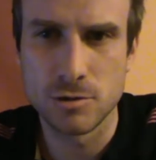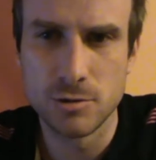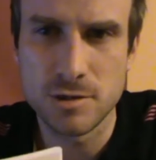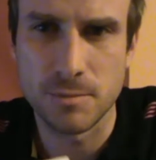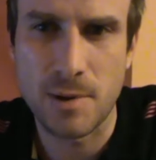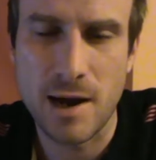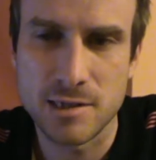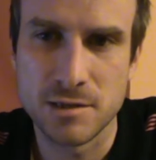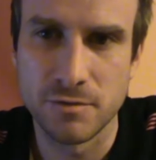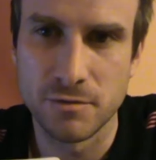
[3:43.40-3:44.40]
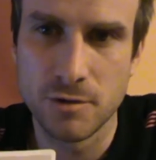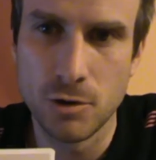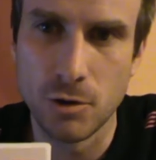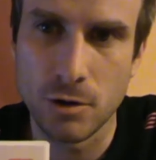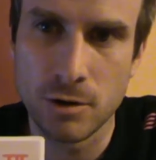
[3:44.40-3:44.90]
to use the passive of
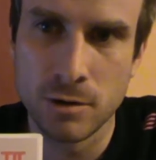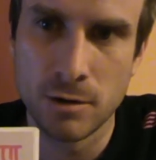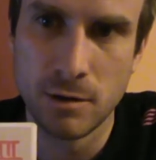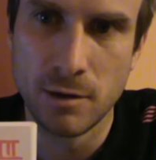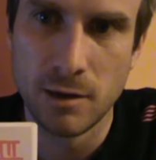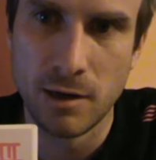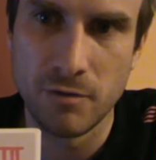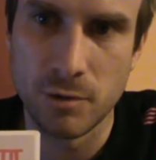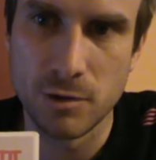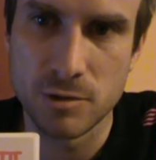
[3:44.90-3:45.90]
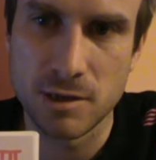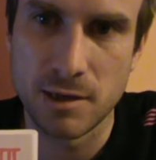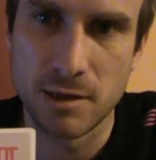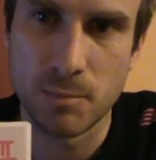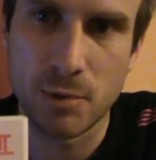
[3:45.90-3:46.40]
cook, if we're using it
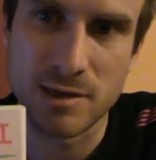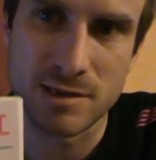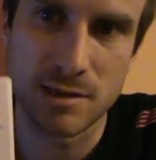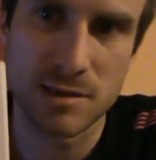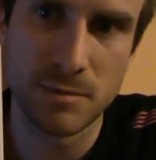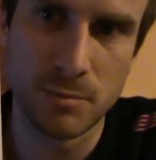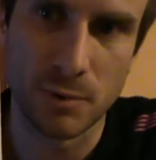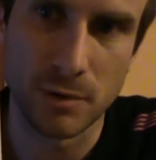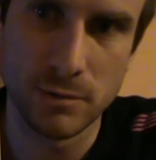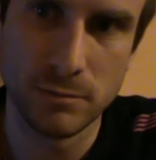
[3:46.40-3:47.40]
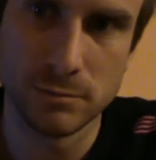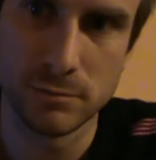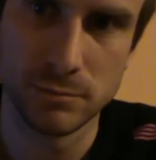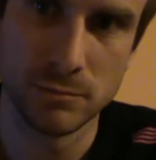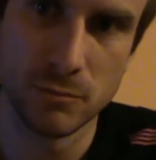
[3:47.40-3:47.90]
in the present simple,
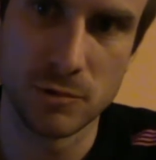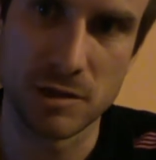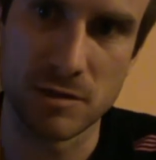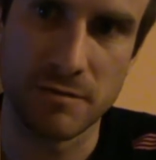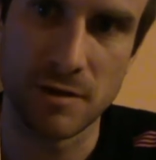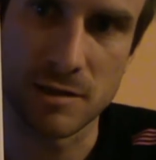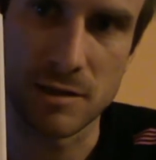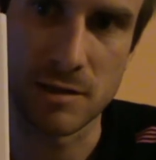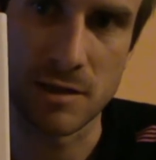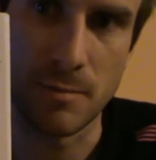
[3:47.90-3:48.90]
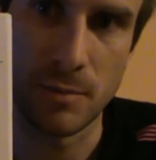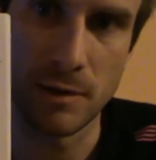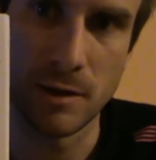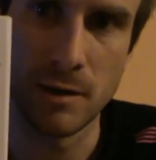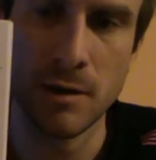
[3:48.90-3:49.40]
which is the first example
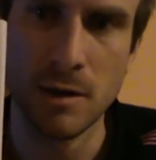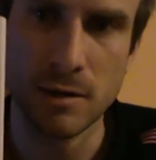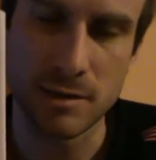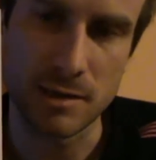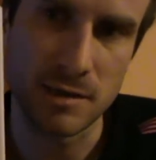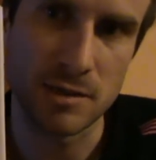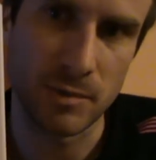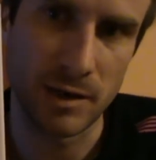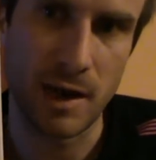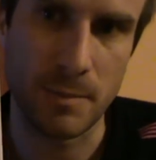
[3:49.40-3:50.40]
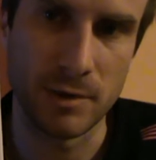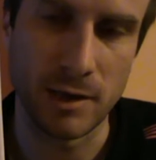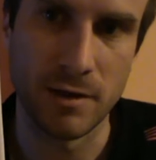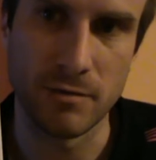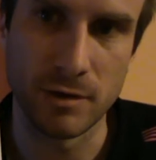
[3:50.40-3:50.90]
here, to say something happened
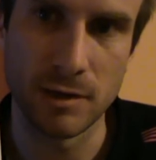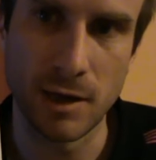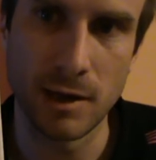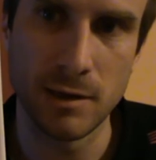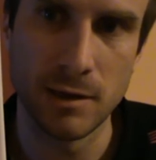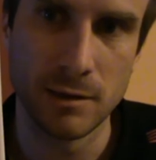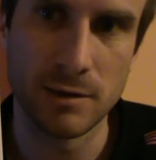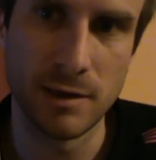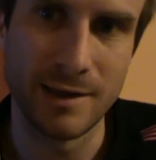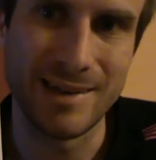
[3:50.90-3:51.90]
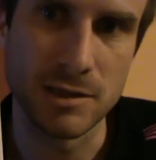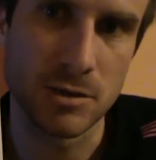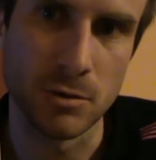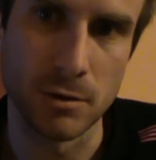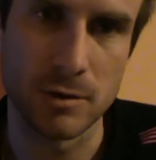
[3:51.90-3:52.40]
every day, dinner is
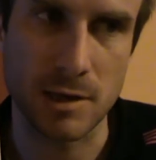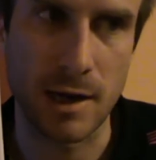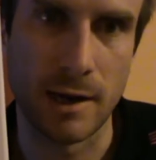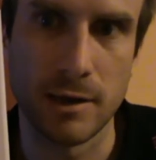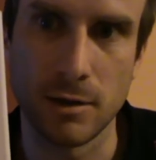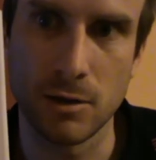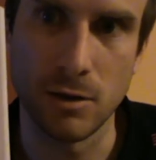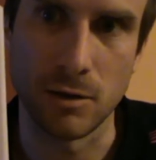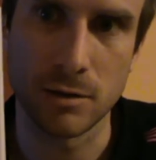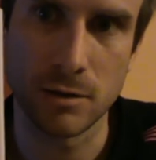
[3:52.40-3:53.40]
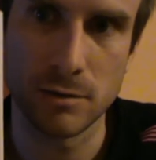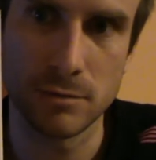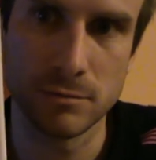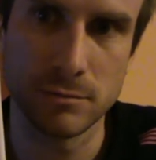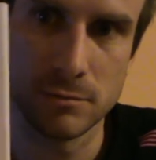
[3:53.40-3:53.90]
cooked at 8 o'clock.
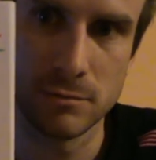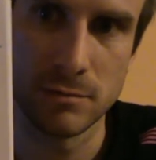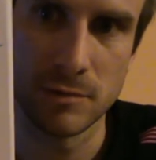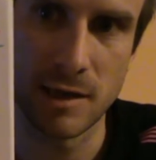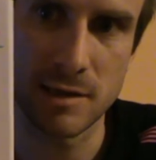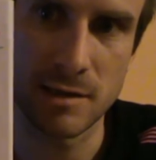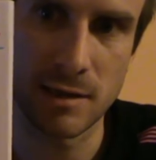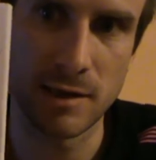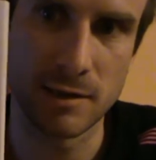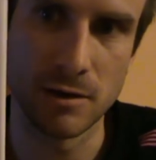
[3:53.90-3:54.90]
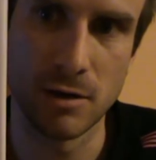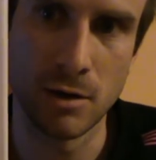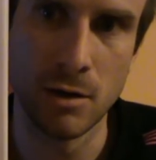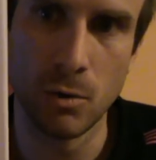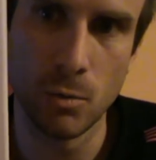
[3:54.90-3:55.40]
Yesterday
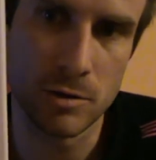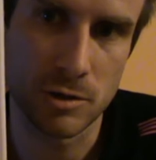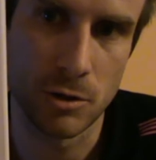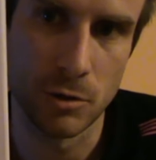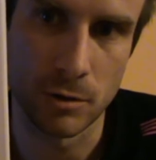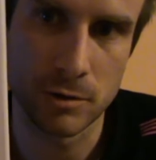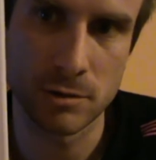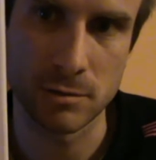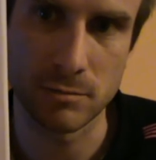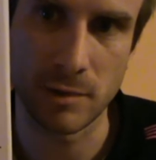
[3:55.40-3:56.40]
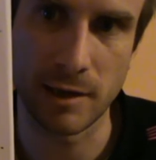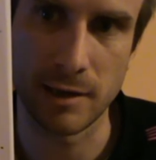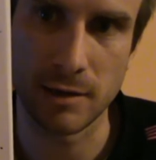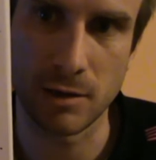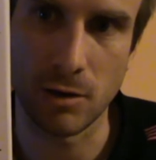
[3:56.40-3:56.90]
dinner was cooked at
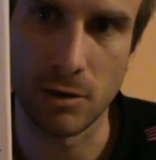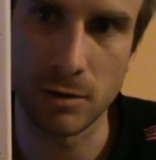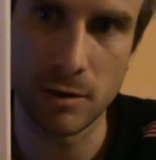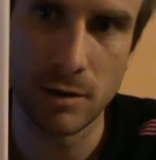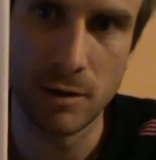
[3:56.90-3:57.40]
8 o'clock.